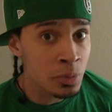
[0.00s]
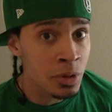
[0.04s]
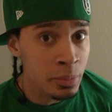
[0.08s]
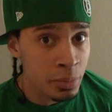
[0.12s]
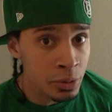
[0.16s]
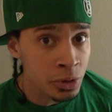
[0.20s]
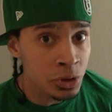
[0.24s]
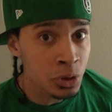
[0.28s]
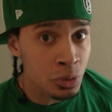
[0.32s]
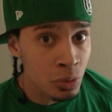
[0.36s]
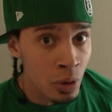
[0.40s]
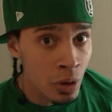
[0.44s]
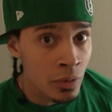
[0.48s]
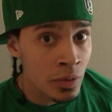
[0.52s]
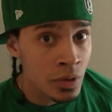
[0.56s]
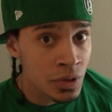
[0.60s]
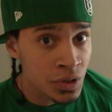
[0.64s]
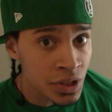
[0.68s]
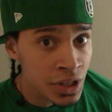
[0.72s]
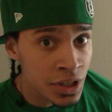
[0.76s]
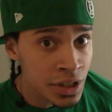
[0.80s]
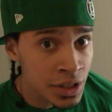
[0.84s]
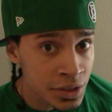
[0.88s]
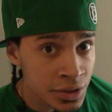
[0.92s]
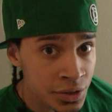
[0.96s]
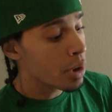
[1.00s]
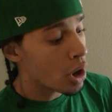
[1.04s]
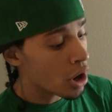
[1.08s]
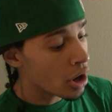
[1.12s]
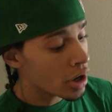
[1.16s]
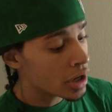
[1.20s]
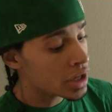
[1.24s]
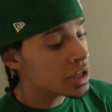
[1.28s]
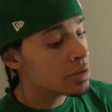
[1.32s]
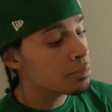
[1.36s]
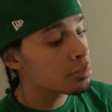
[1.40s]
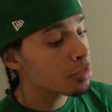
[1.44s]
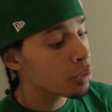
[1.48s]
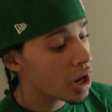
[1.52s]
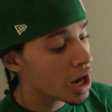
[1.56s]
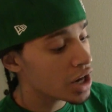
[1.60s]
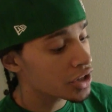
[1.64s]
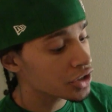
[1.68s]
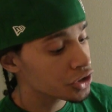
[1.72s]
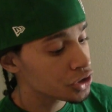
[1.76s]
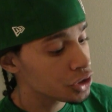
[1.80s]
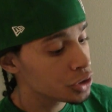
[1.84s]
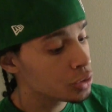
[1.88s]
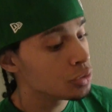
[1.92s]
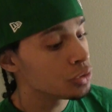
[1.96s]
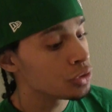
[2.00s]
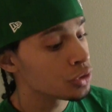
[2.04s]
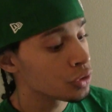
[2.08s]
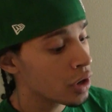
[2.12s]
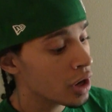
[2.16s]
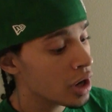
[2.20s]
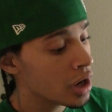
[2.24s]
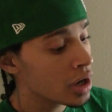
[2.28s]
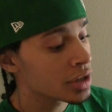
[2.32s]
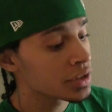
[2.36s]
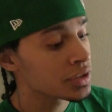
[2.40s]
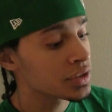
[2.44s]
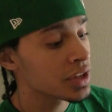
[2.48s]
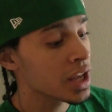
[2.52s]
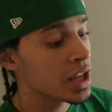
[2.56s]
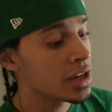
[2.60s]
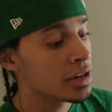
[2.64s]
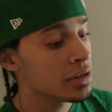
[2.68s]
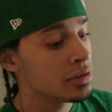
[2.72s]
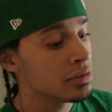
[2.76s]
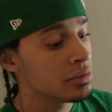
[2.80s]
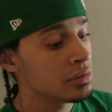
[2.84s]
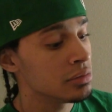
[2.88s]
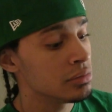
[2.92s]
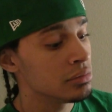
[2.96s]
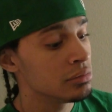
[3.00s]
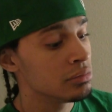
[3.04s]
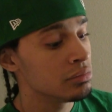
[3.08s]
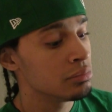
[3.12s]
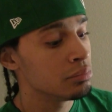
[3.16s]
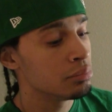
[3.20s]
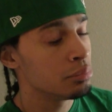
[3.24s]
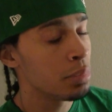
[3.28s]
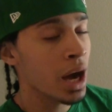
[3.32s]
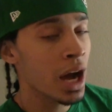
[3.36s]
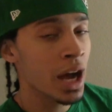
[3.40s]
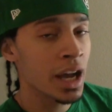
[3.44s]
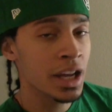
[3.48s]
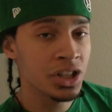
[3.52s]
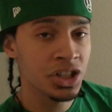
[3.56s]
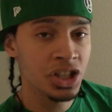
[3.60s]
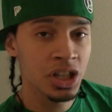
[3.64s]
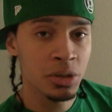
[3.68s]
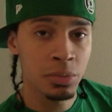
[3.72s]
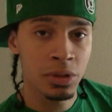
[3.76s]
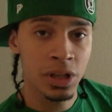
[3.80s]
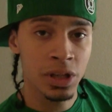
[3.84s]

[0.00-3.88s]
people do overseas? Party, prostitute, drugs, and buy cheap